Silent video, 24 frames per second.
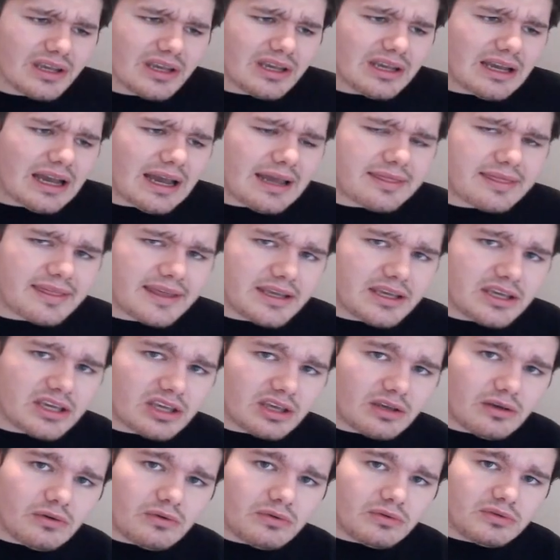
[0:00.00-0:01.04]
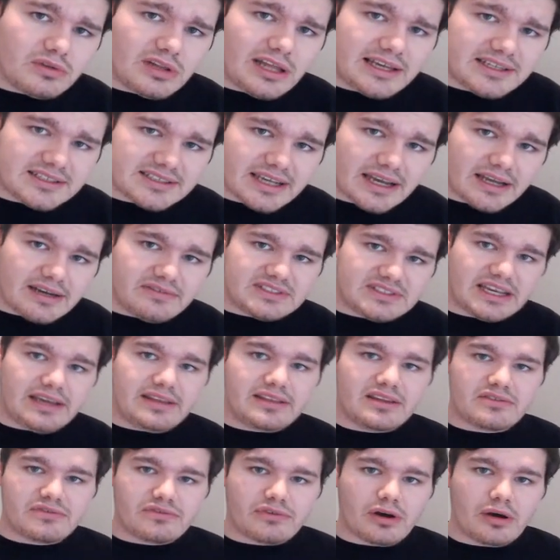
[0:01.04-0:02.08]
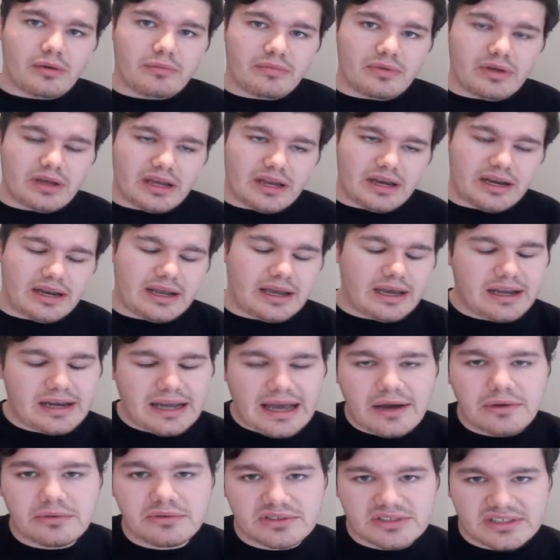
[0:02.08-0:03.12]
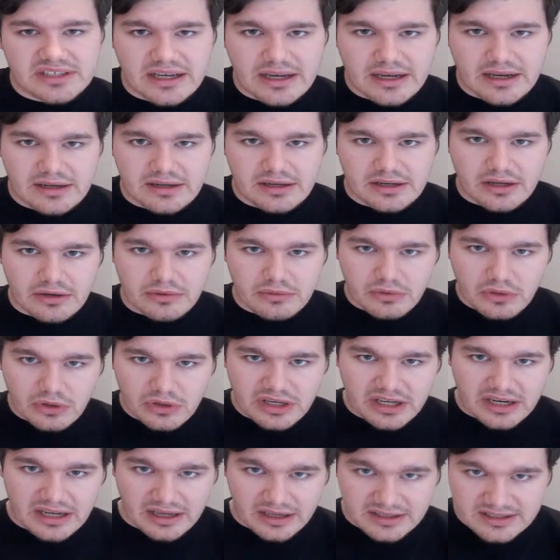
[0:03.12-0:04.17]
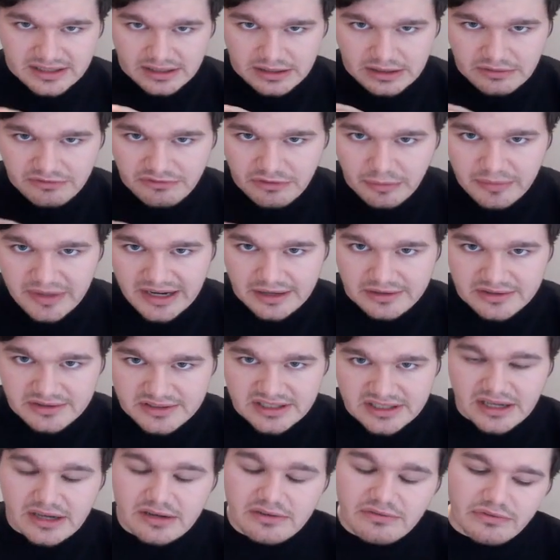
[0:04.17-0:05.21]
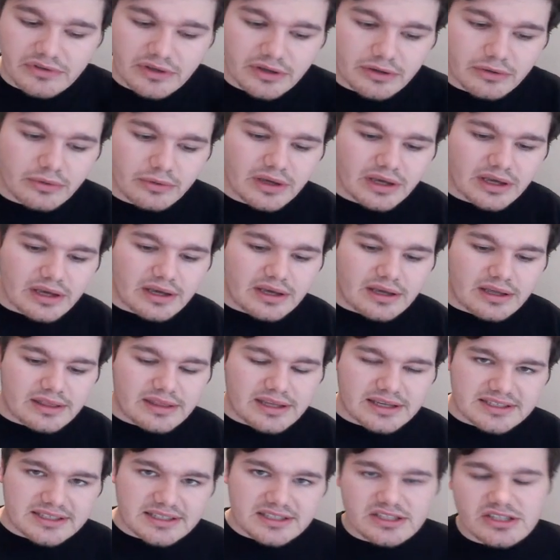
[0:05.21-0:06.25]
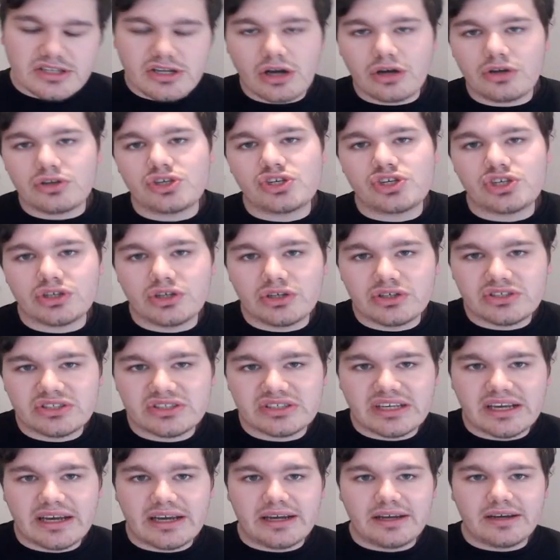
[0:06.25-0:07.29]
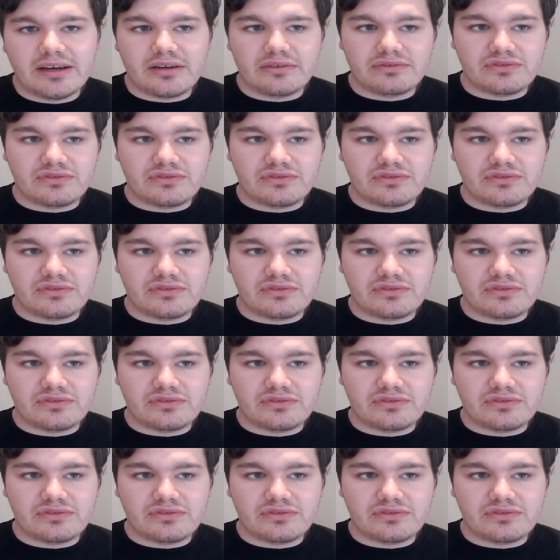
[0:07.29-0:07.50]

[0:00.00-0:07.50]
I think let's kind of take this from an outside, look at it as from an outside view. This is not just kind of